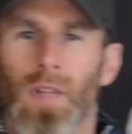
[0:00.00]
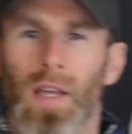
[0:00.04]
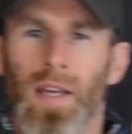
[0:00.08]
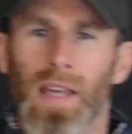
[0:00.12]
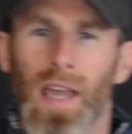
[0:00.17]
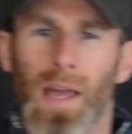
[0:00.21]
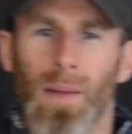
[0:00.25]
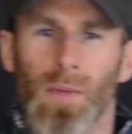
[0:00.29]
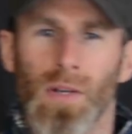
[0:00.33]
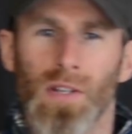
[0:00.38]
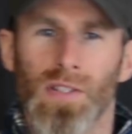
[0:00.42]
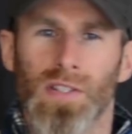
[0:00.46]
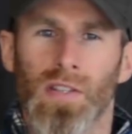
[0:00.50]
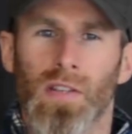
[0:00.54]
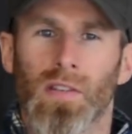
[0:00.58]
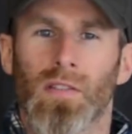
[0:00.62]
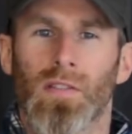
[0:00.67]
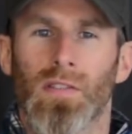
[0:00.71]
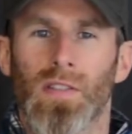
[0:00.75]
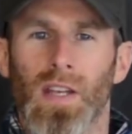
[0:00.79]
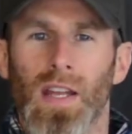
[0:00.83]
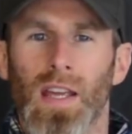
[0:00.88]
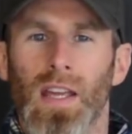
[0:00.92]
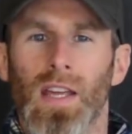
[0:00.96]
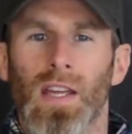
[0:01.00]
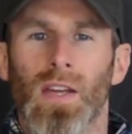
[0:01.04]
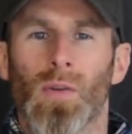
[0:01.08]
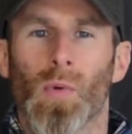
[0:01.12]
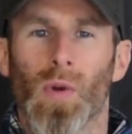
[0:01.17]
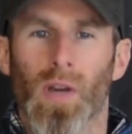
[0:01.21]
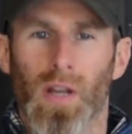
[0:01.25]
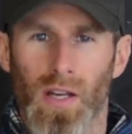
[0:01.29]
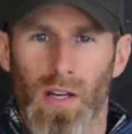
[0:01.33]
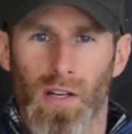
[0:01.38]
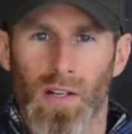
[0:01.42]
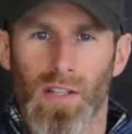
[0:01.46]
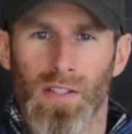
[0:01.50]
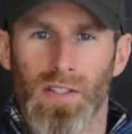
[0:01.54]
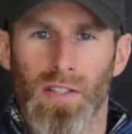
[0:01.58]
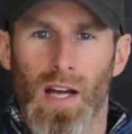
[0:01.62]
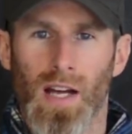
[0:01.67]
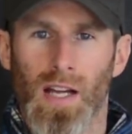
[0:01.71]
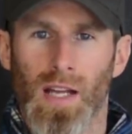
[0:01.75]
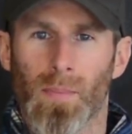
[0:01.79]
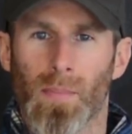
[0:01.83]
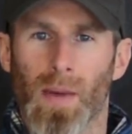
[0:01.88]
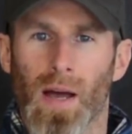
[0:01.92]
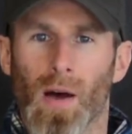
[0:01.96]
Hey gamers, today we're here to
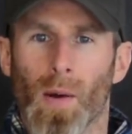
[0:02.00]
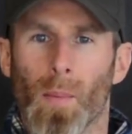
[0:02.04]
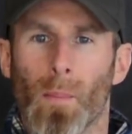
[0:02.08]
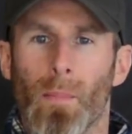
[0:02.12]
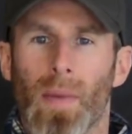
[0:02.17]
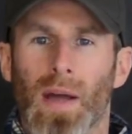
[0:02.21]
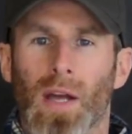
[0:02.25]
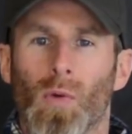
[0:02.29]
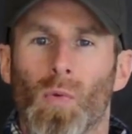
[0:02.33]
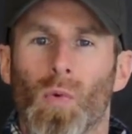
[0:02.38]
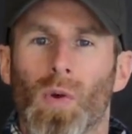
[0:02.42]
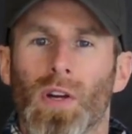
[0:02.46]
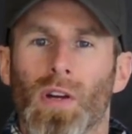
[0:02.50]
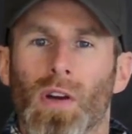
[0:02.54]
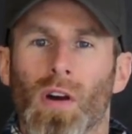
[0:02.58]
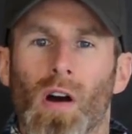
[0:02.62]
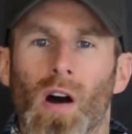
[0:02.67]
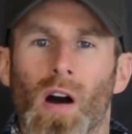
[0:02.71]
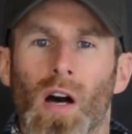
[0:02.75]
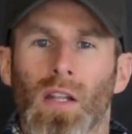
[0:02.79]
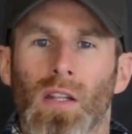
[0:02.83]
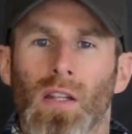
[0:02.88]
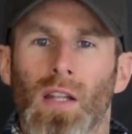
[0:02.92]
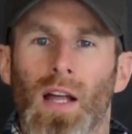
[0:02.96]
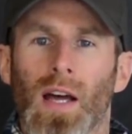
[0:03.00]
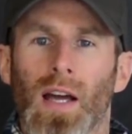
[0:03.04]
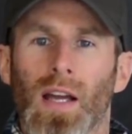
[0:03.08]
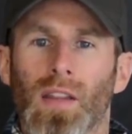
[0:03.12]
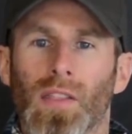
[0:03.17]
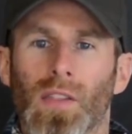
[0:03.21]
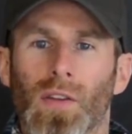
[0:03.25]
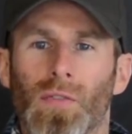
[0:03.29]
talk about Mechwarrior Online,